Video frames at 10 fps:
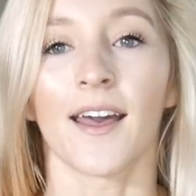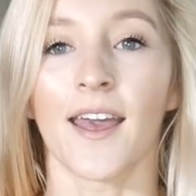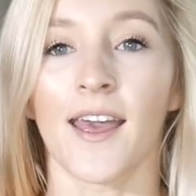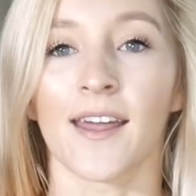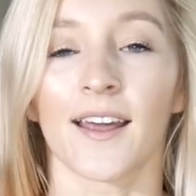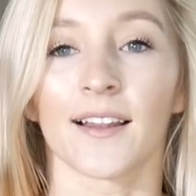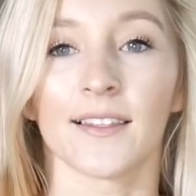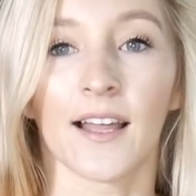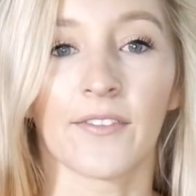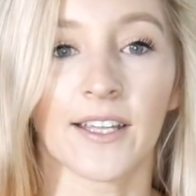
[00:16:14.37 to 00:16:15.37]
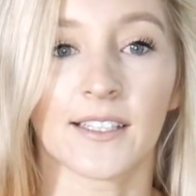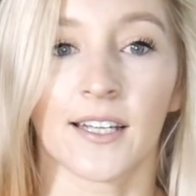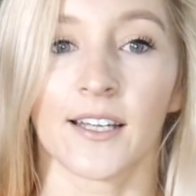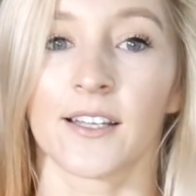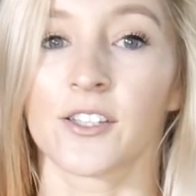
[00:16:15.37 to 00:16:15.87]
and I love it.
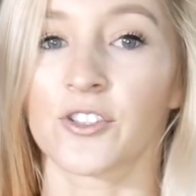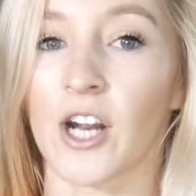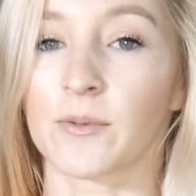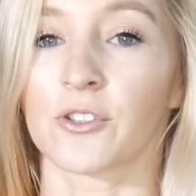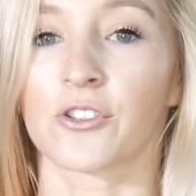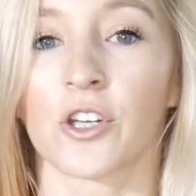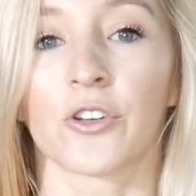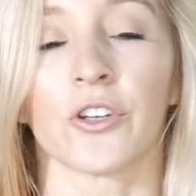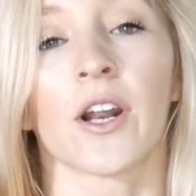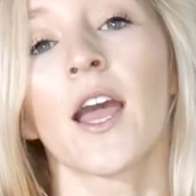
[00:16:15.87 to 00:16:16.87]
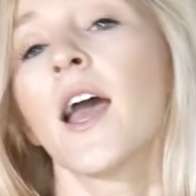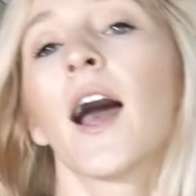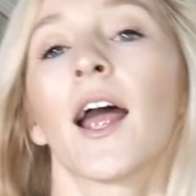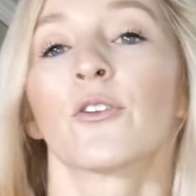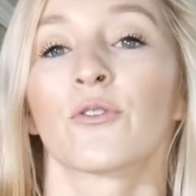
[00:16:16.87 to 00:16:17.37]
Straps are so cute.
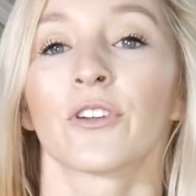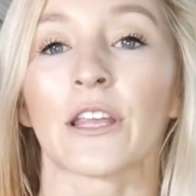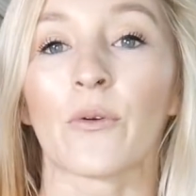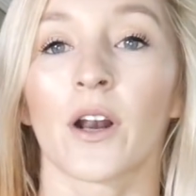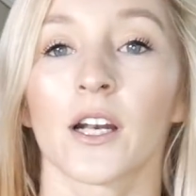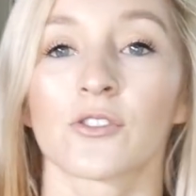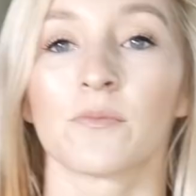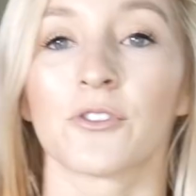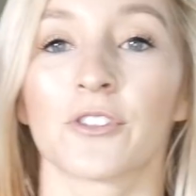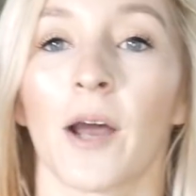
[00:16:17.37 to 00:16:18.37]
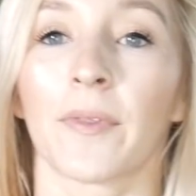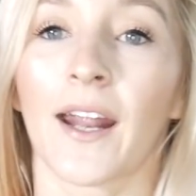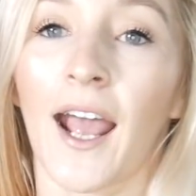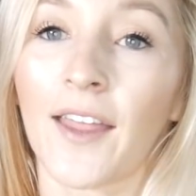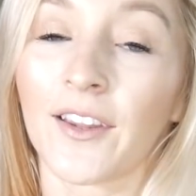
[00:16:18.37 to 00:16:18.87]
I really wanted a swimsuit top that
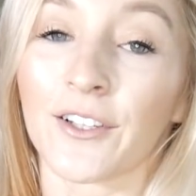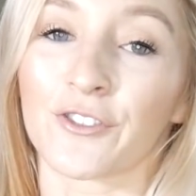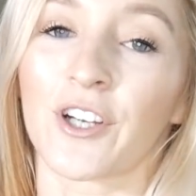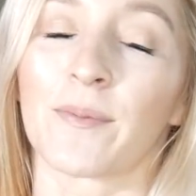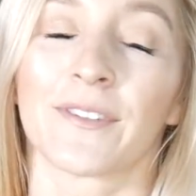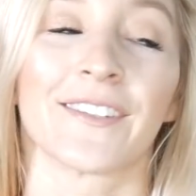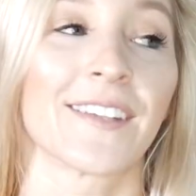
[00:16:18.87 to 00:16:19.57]
had the little straps on the